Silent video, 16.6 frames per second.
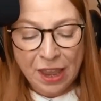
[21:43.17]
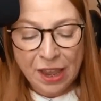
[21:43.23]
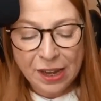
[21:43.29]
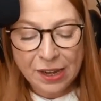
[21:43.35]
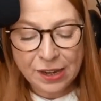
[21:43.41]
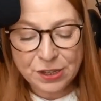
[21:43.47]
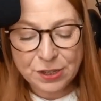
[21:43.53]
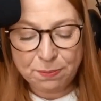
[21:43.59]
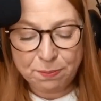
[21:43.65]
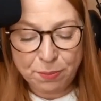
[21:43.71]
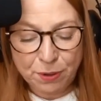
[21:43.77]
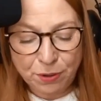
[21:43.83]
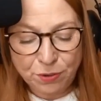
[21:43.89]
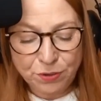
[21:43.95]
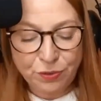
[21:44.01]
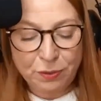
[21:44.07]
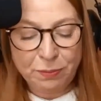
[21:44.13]
It's a
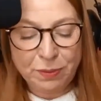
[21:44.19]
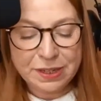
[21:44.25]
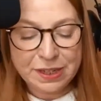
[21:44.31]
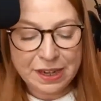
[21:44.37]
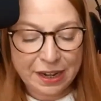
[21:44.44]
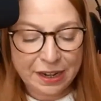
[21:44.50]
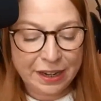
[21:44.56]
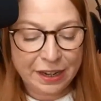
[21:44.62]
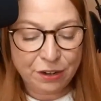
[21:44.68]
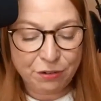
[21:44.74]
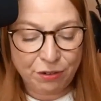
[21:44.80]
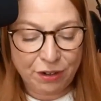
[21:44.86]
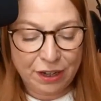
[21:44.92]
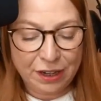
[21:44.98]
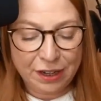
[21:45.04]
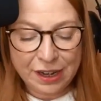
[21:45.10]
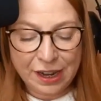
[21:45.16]
beautiful metallic
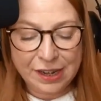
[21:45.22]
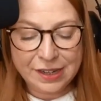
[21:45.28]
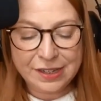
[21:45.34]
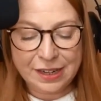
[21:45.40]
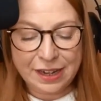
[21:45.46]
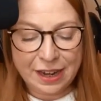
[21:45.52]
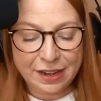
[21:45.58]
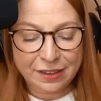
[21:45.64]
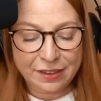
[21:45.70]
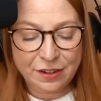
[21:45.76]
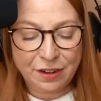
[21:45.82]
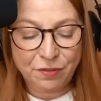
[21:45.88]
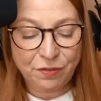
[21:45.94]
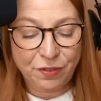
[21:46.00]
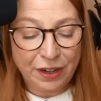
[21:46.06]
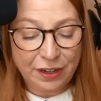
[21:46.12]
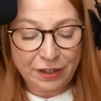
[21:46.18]
green Cadillac that I
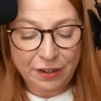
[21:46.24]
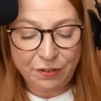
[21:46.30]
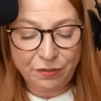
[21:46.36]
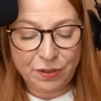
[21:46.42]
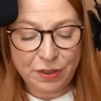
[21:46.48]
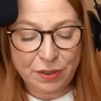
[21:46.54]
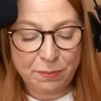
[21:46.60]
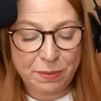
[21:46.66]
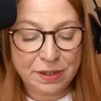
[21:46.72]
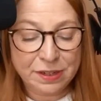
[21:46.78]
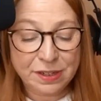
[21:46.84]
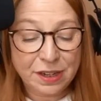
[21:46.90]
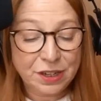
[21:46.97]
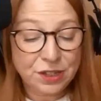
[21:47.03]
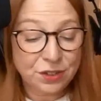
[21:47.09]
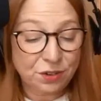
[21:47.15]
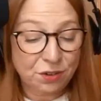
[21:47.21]
fell in love with the minute
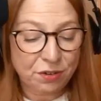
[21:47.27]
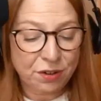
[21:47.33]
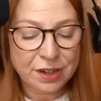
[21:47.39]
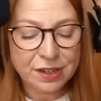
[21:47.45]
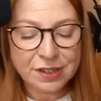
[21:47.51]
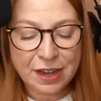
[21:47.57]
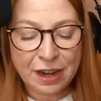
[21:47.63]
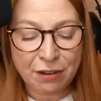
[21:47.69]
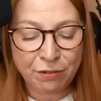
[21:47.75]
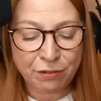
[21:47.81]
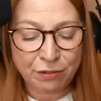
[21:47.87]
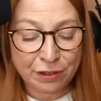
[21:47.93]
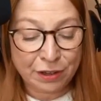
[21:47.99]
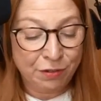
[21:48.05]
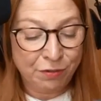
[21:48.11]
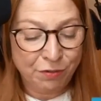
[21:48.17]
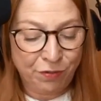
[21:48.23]
I saw it, Errol
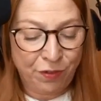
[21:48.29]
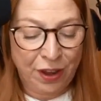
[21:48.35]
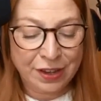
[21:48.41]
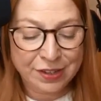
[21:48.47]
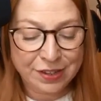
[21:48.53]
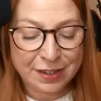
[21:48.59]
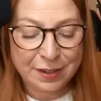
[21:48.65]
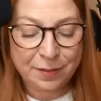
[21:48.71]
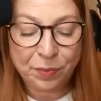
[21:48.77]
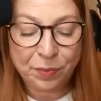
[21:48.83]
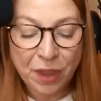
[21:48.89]
confessed.